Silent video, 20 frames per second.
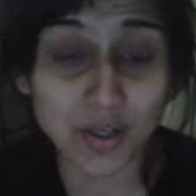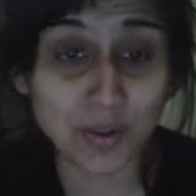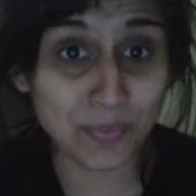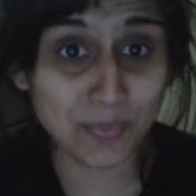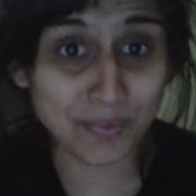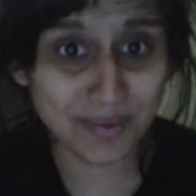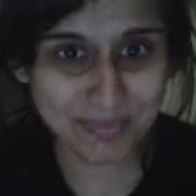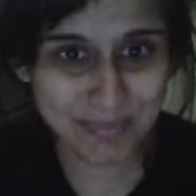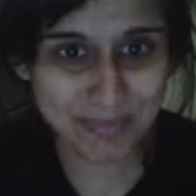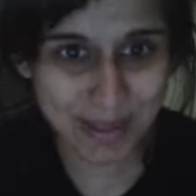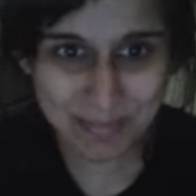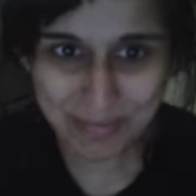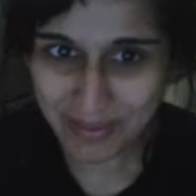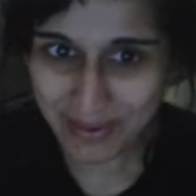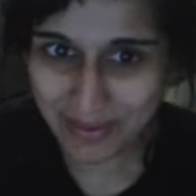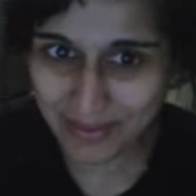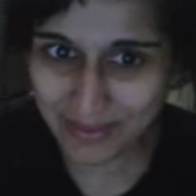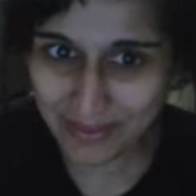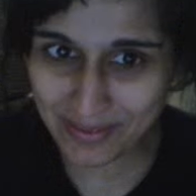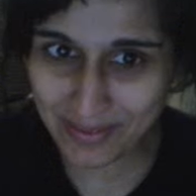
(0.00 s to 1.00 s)
with my
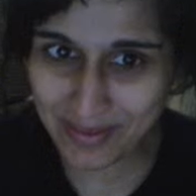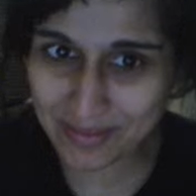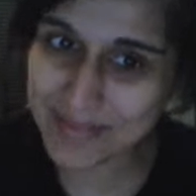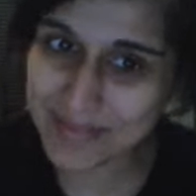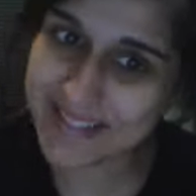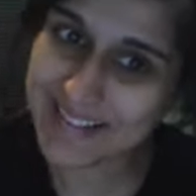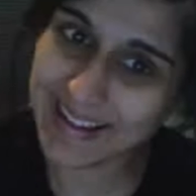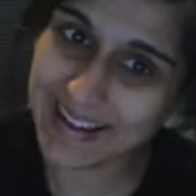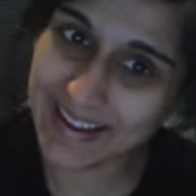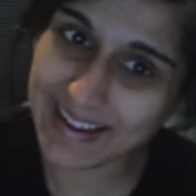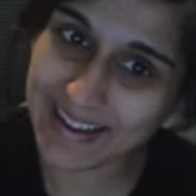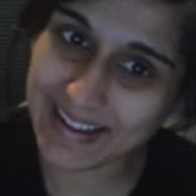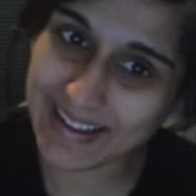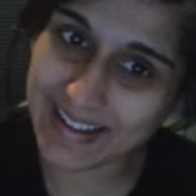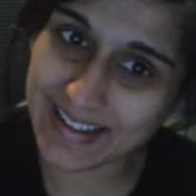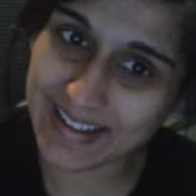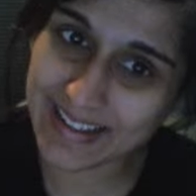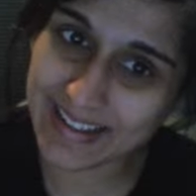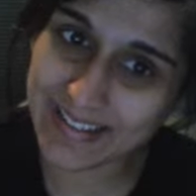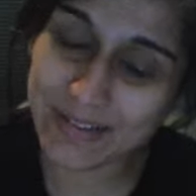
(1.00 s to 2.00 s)
mom and
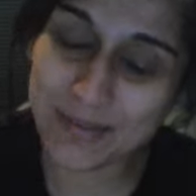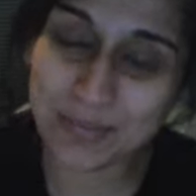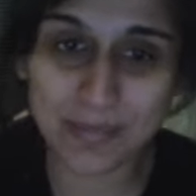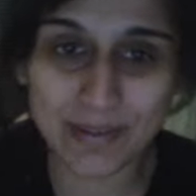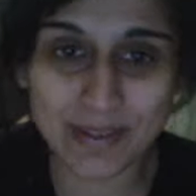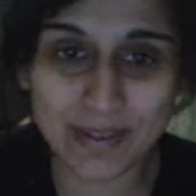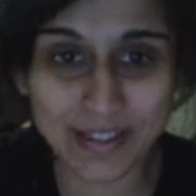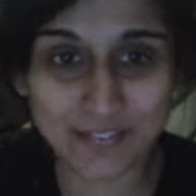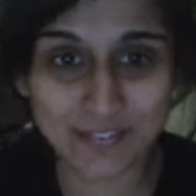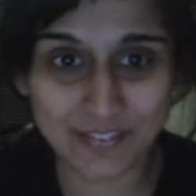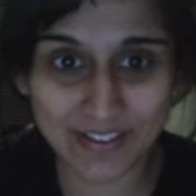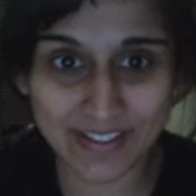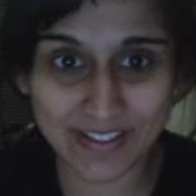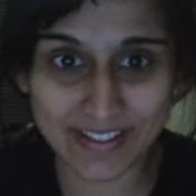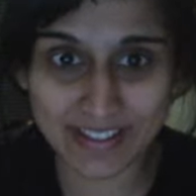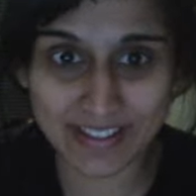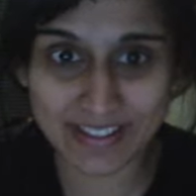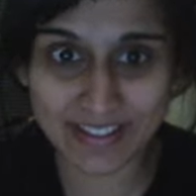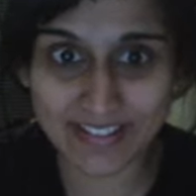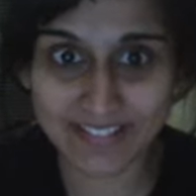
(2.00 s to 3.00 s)
dad Black
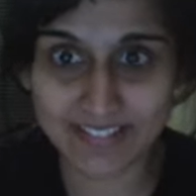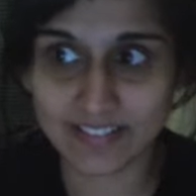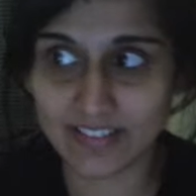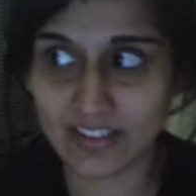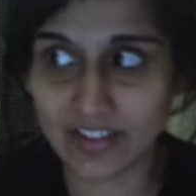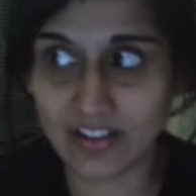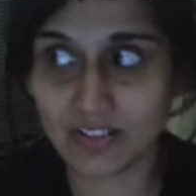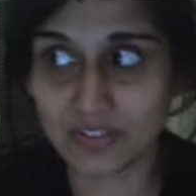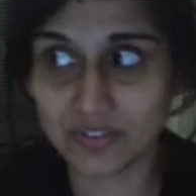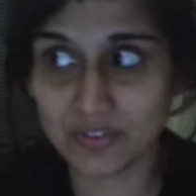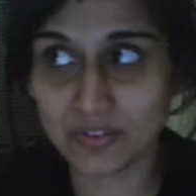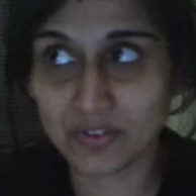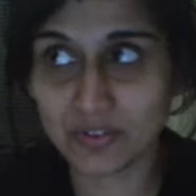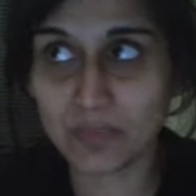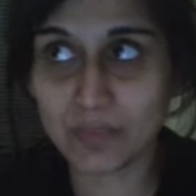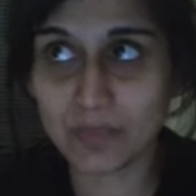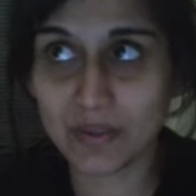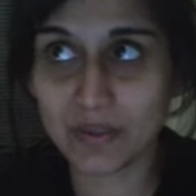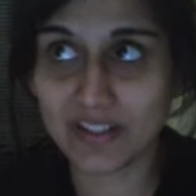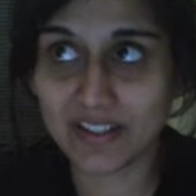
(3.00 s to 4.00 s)
Fridays, and oh
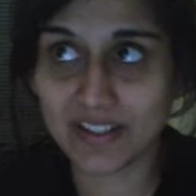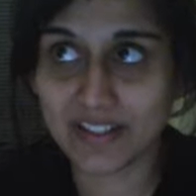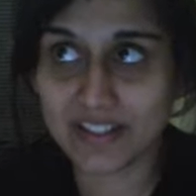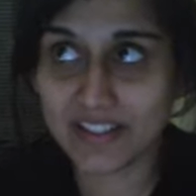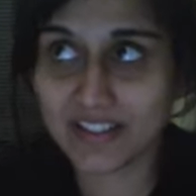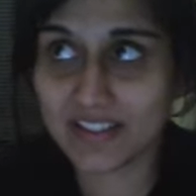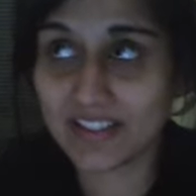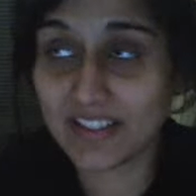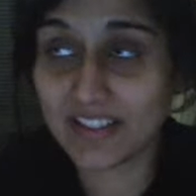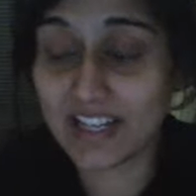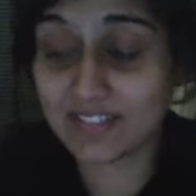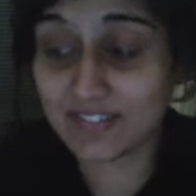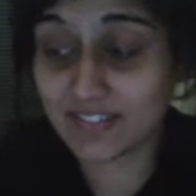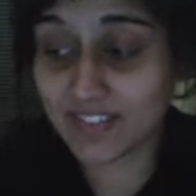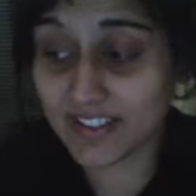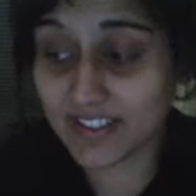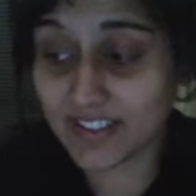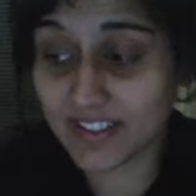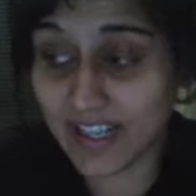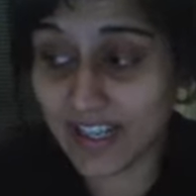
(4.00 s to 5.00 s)
my,
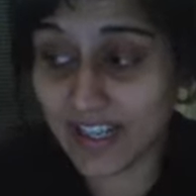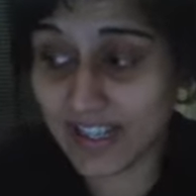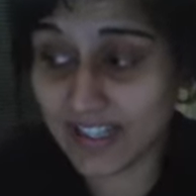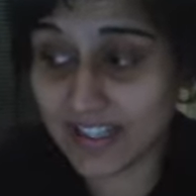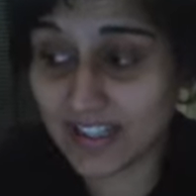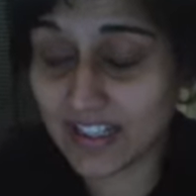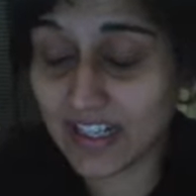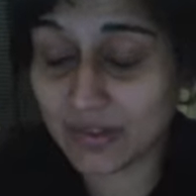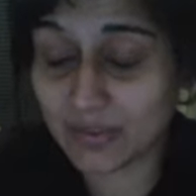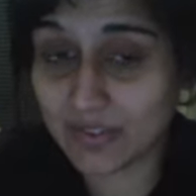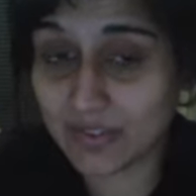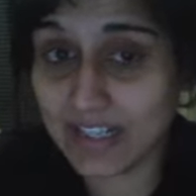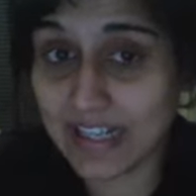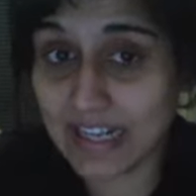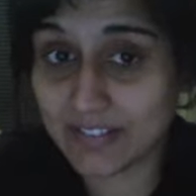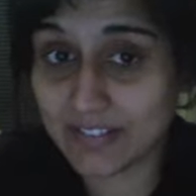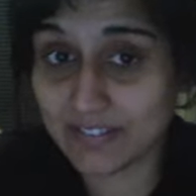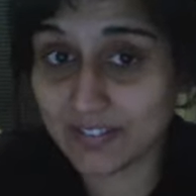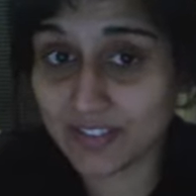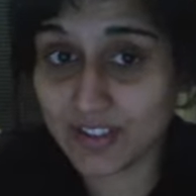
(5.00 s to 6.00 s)
never again. I would
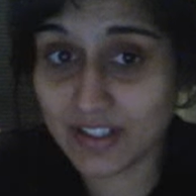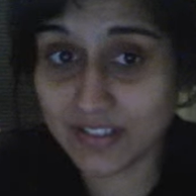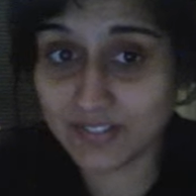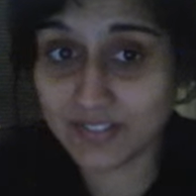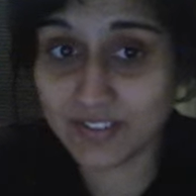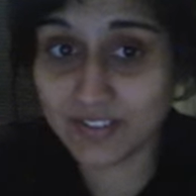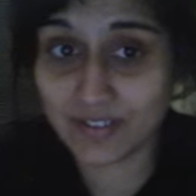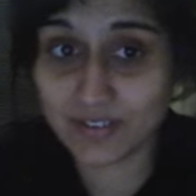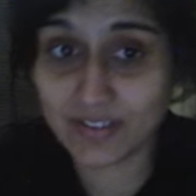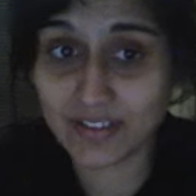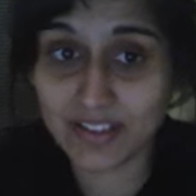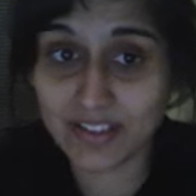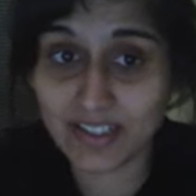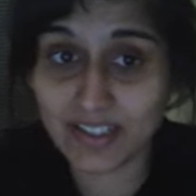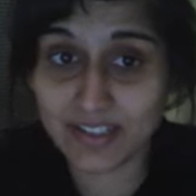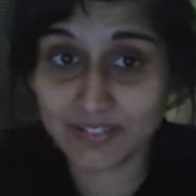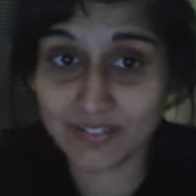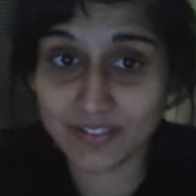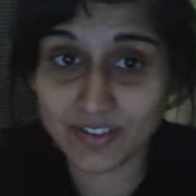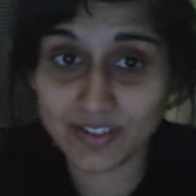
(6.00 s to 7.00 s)
never ever do that
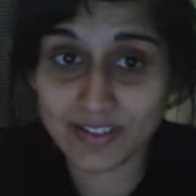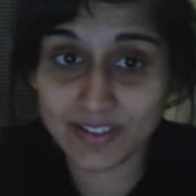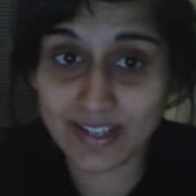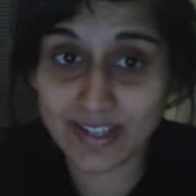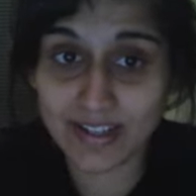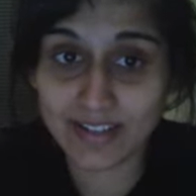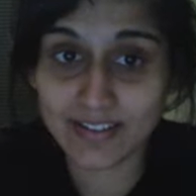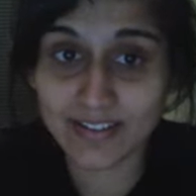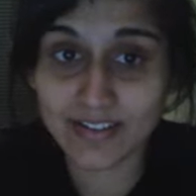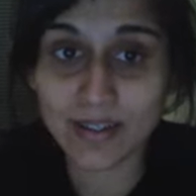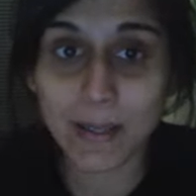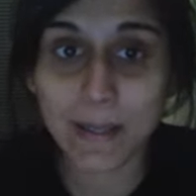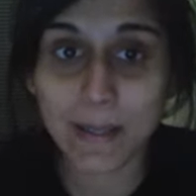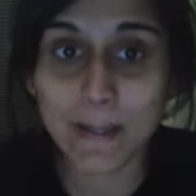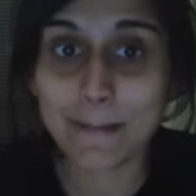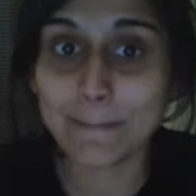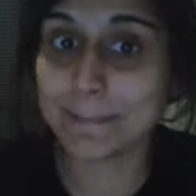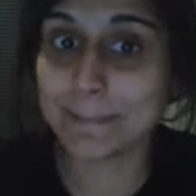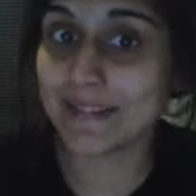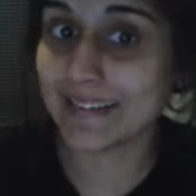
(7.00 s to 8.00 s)
ever again
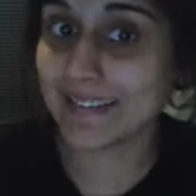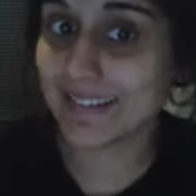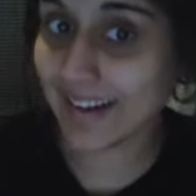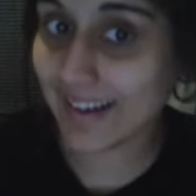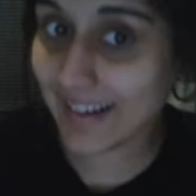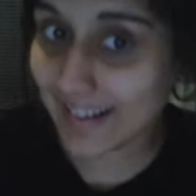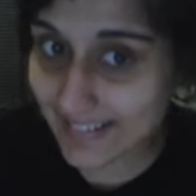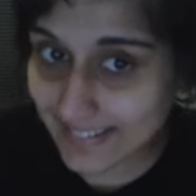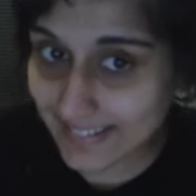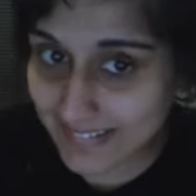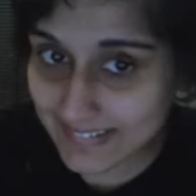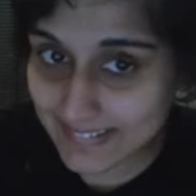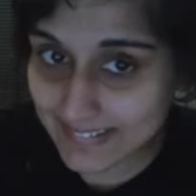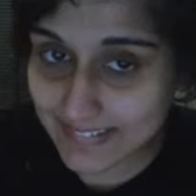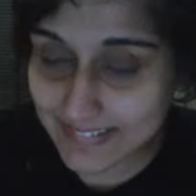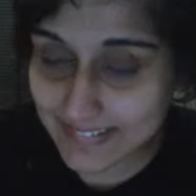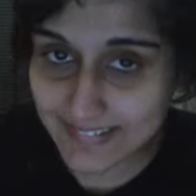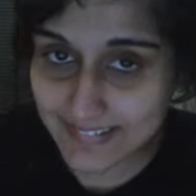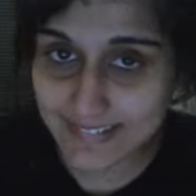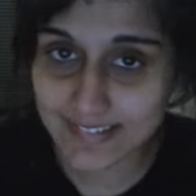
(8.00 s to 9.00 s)

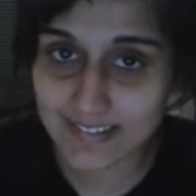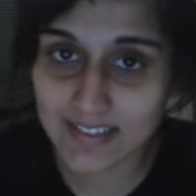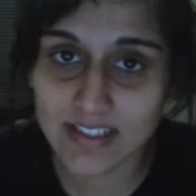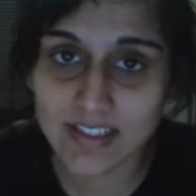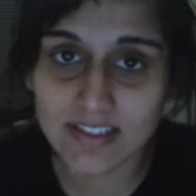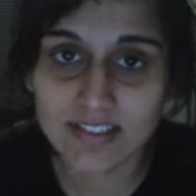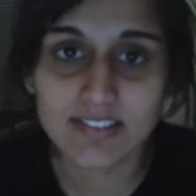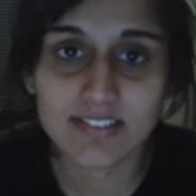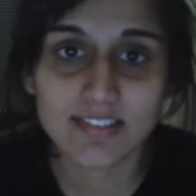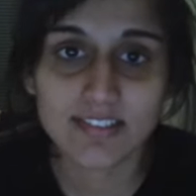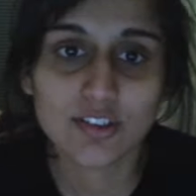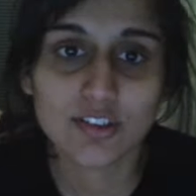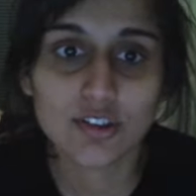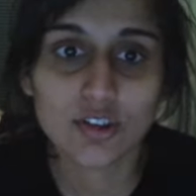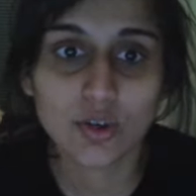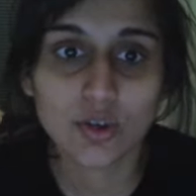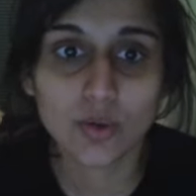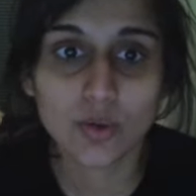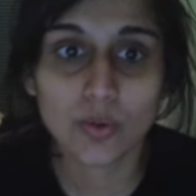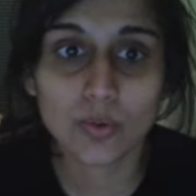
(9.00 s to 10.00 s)
because it's
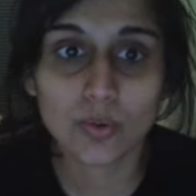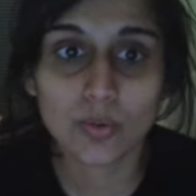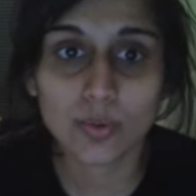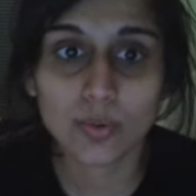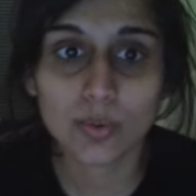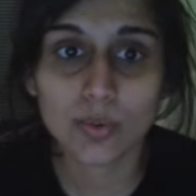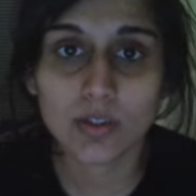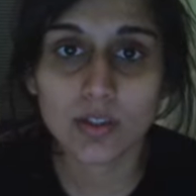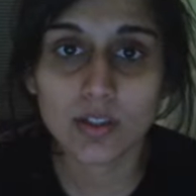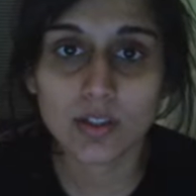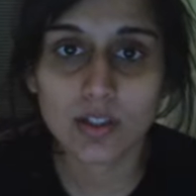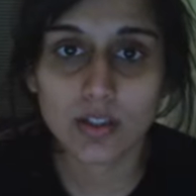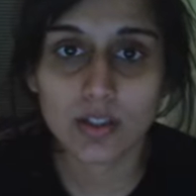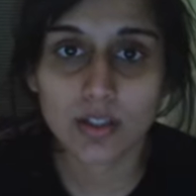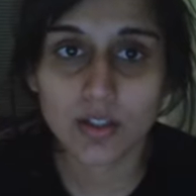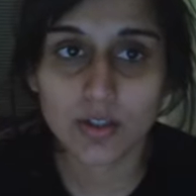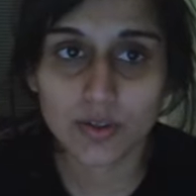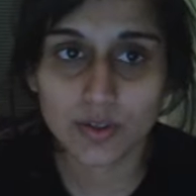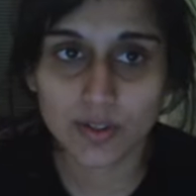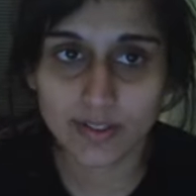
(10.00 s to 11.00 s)
so
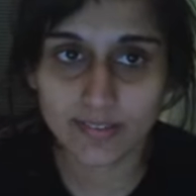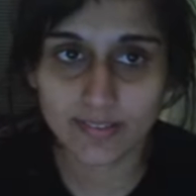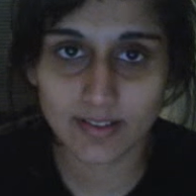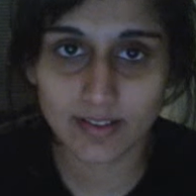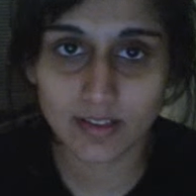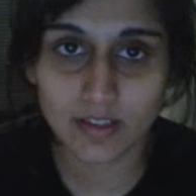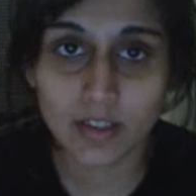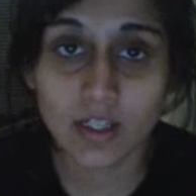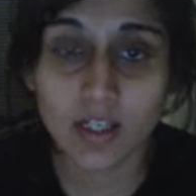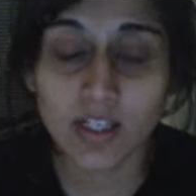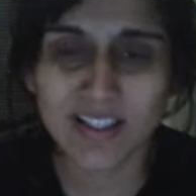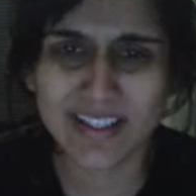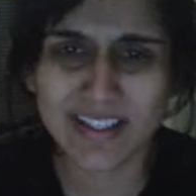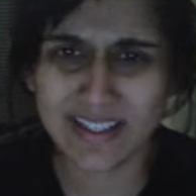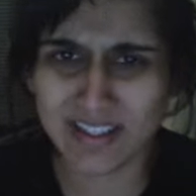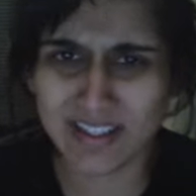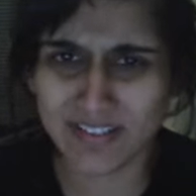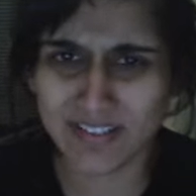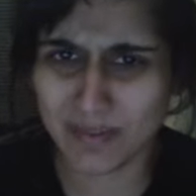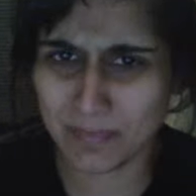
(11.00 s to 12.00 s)
crazy.
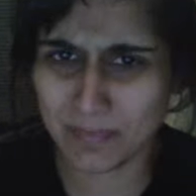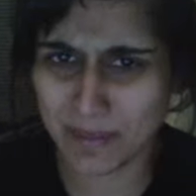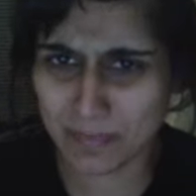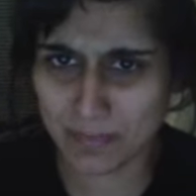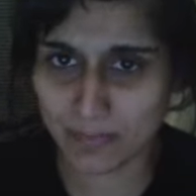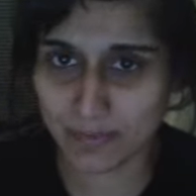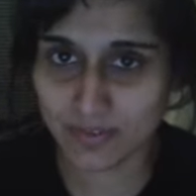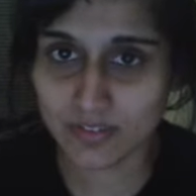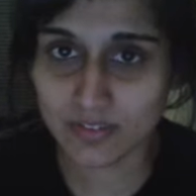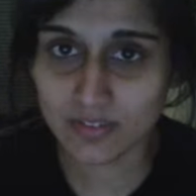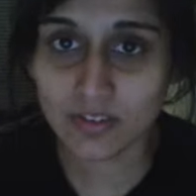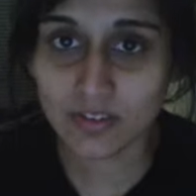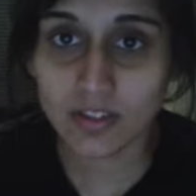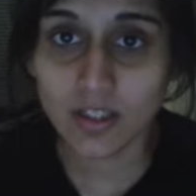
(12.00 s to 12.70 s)
Like the people,